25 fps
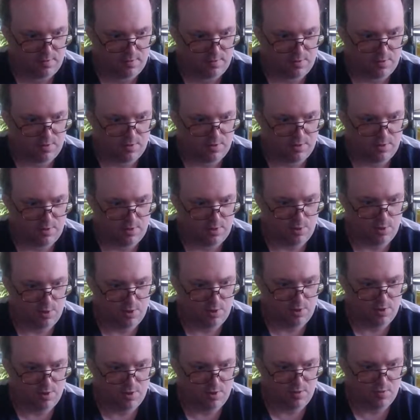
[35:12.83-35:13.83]
6
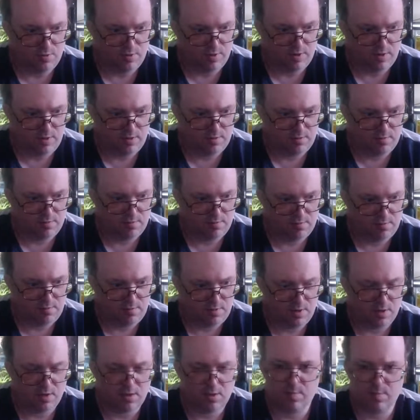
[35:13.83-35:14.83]
years old? Yeah,
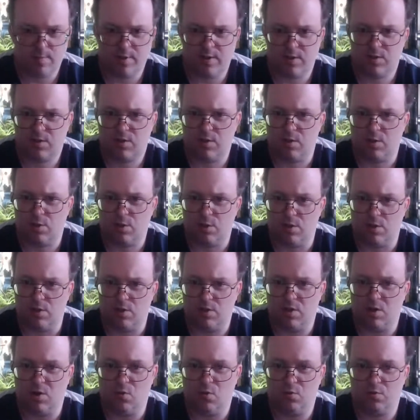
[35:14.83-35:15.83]
it's about 6
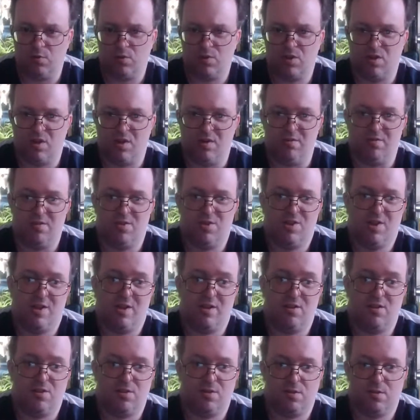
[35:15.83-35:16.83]
years old. So it's
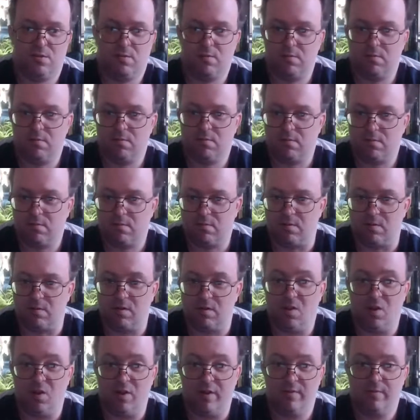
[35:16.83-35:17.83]
had its
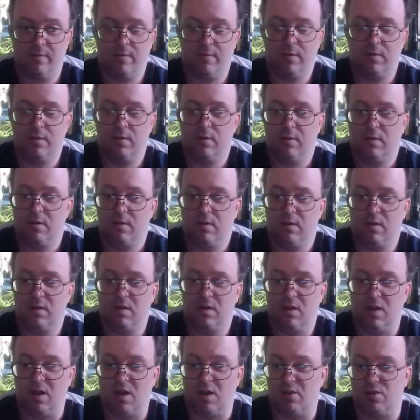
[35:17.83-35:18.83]
life.
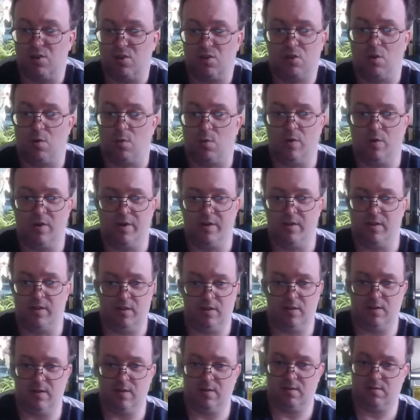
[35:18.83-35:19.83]
I just got one of
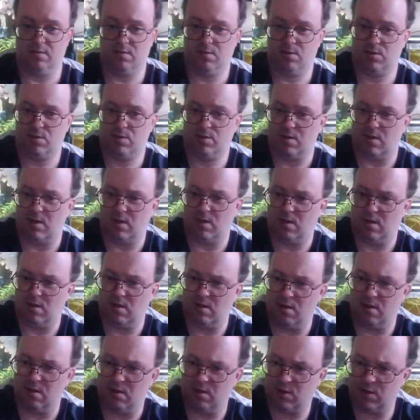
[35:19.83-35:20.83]
the
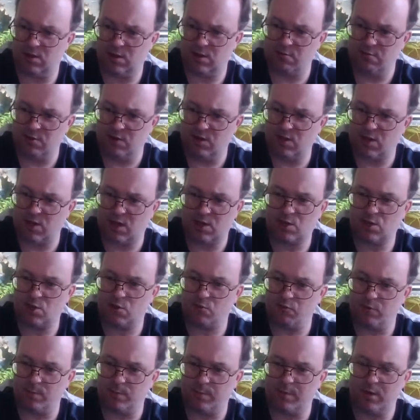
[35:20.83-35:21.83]
Series S
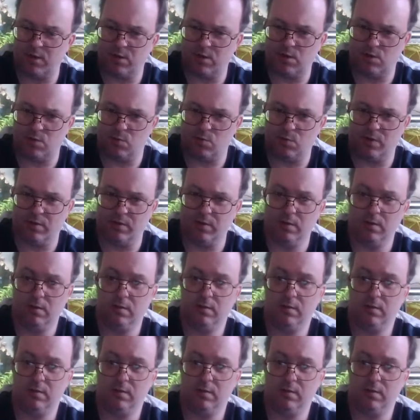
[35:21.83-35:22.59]
to replace it with.